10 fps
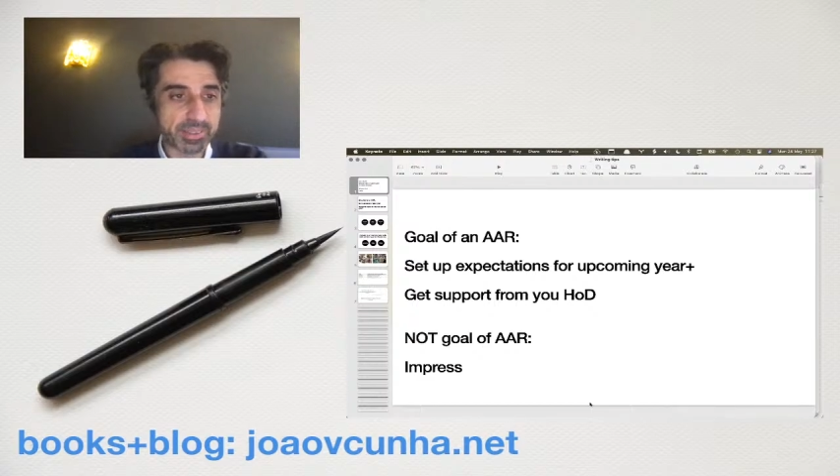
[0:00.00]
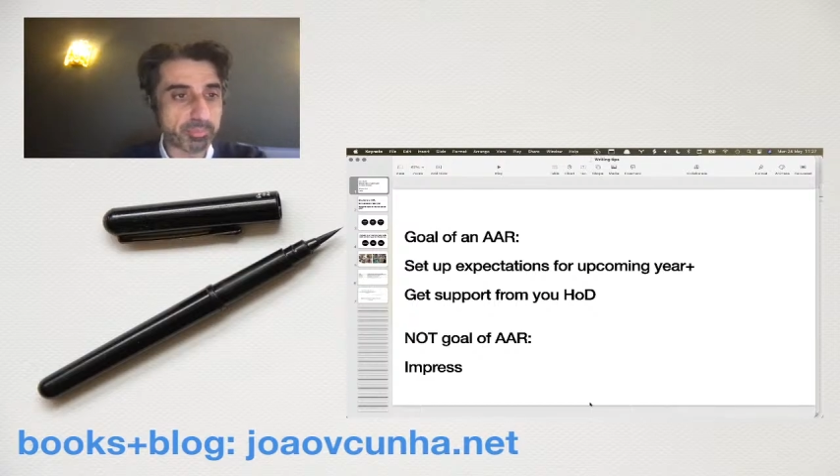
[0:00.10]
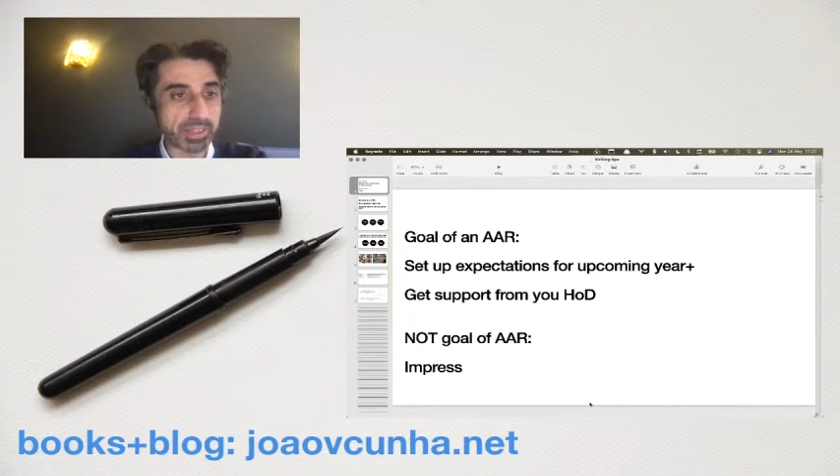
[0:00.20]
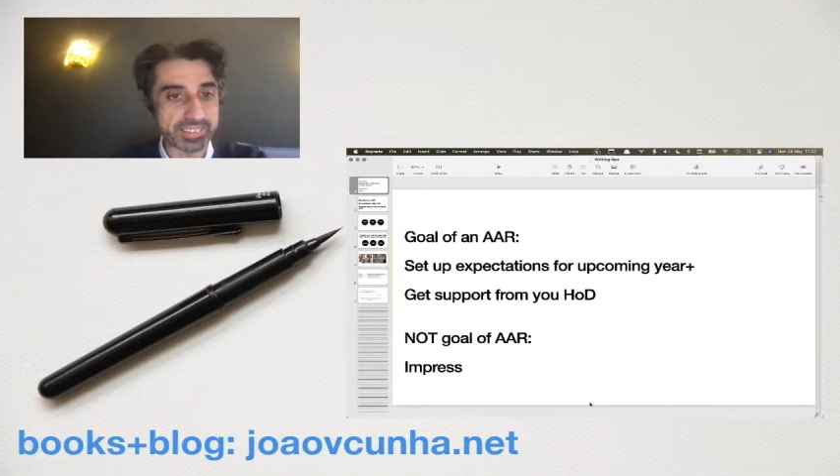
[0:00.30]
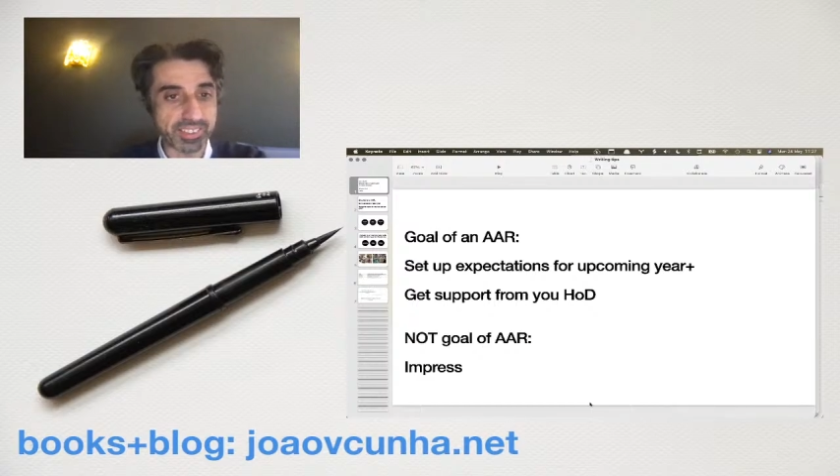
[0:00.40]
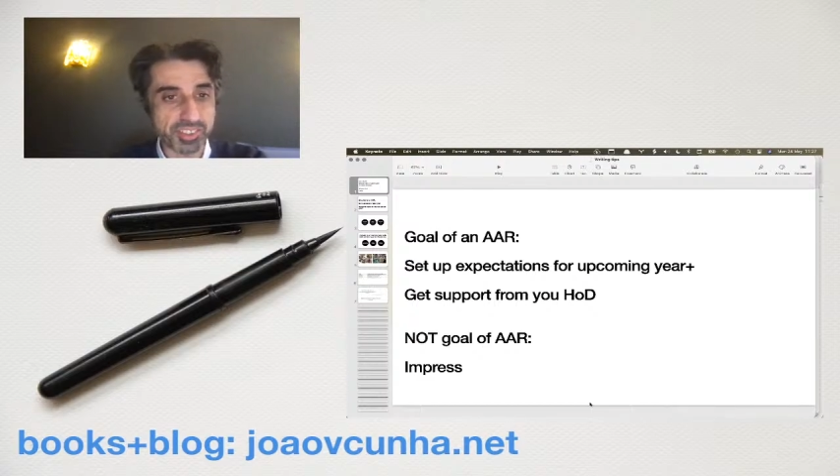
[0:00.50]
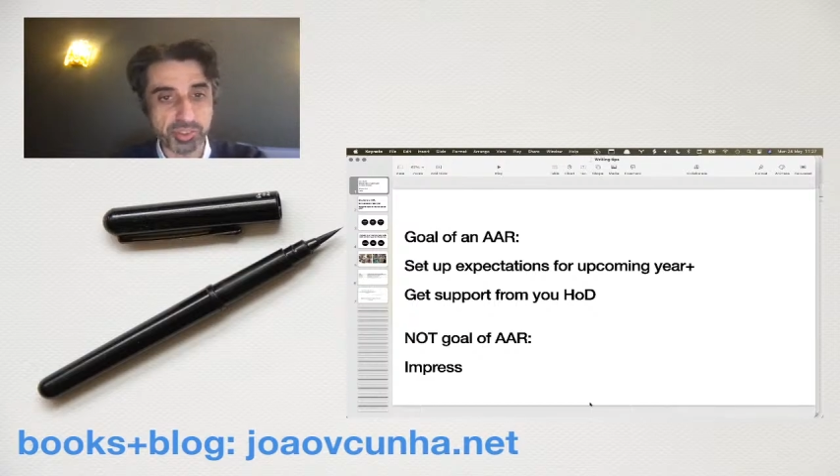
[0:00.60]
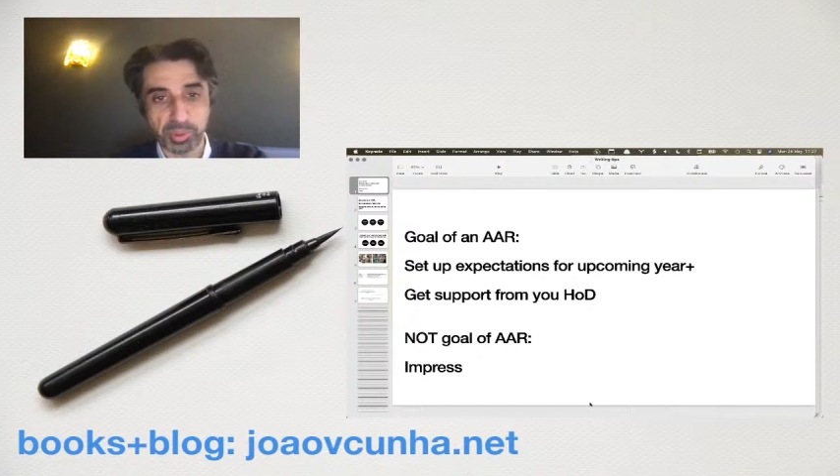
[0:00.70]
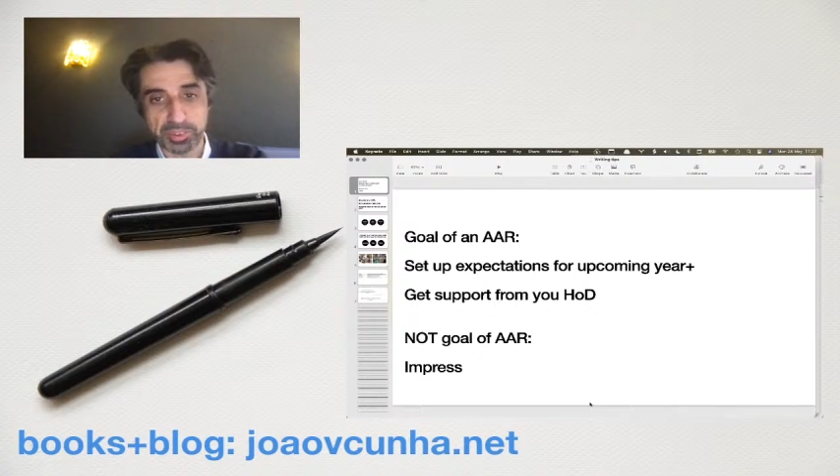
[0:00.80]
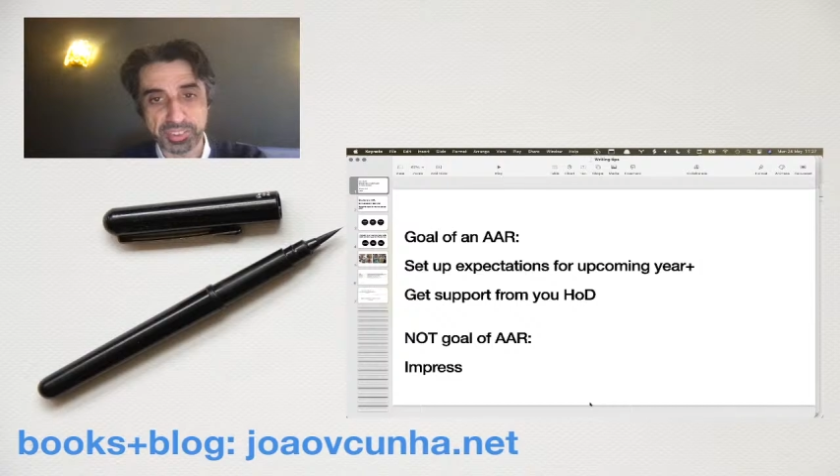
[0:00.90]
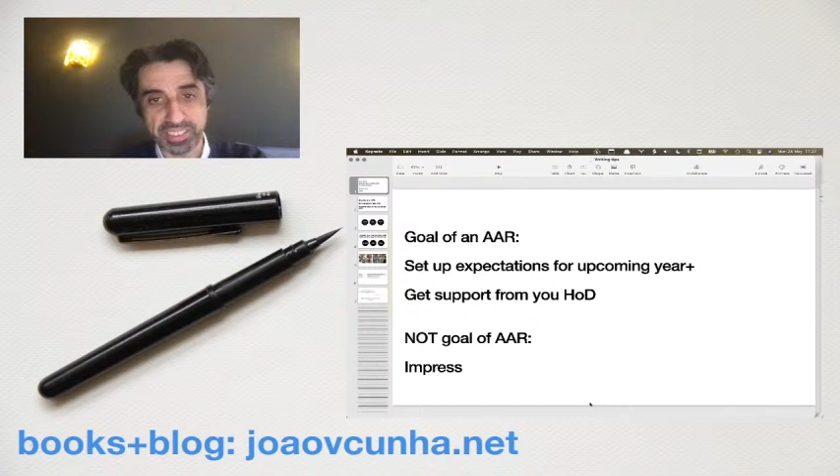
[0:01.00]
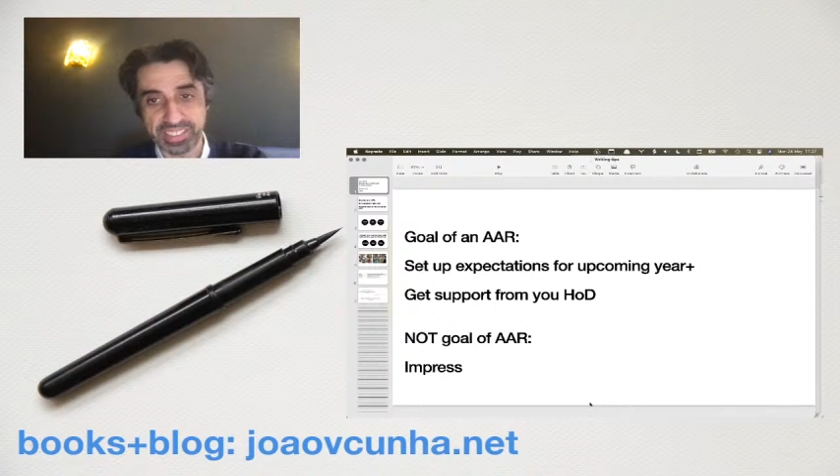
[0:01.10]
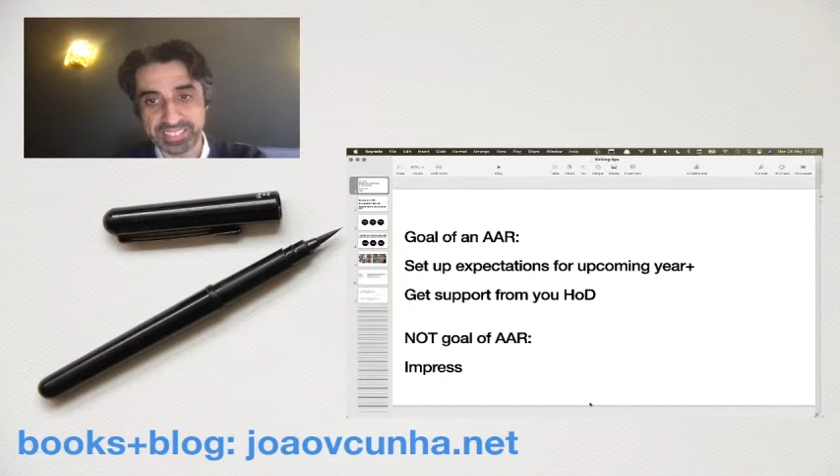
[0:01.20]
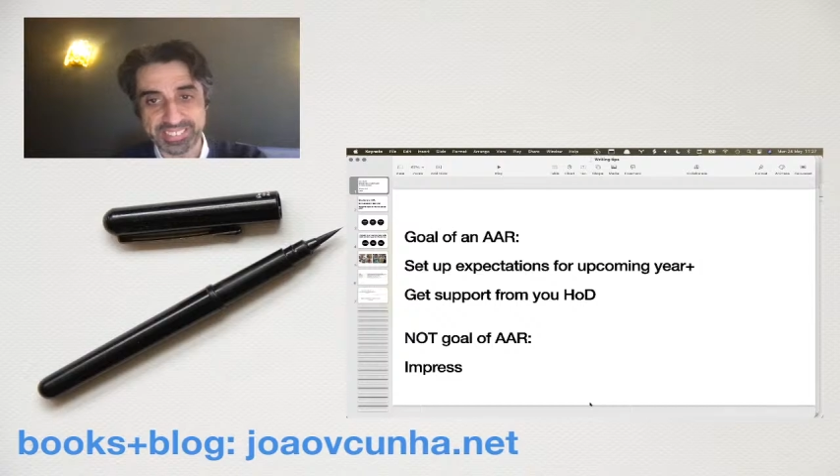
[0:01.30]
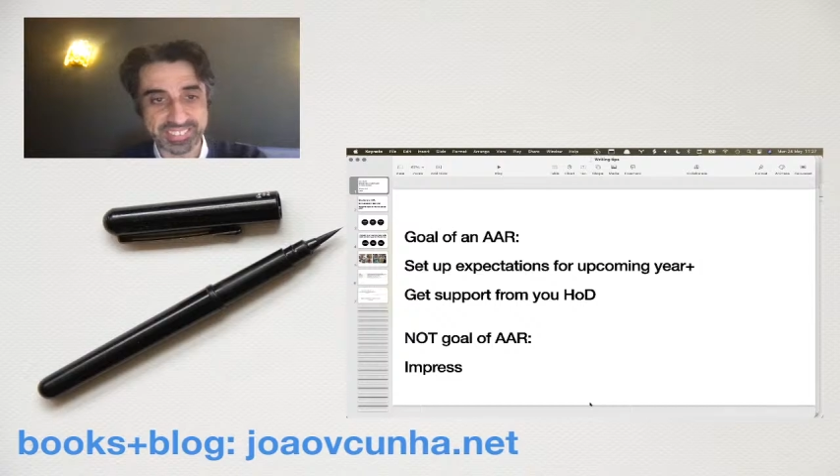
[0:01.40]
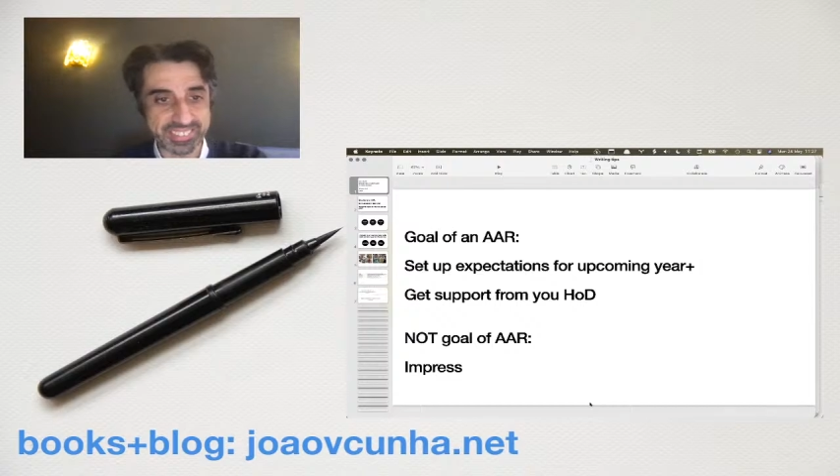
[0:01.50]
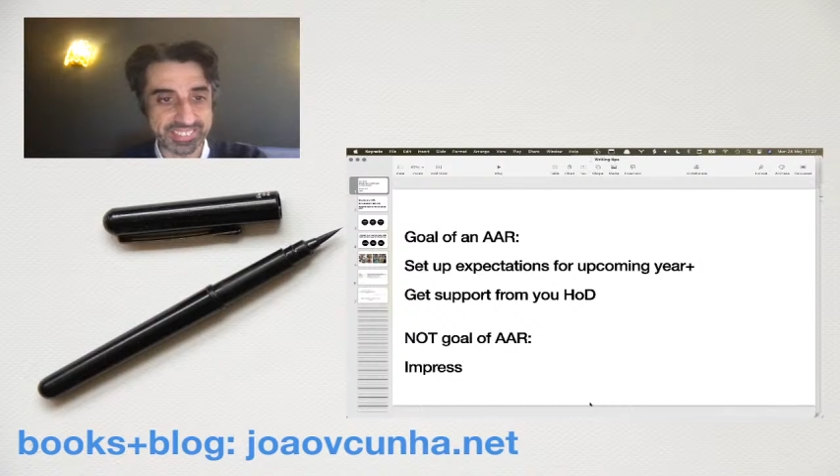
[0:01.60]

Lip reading: but I just want to say thanks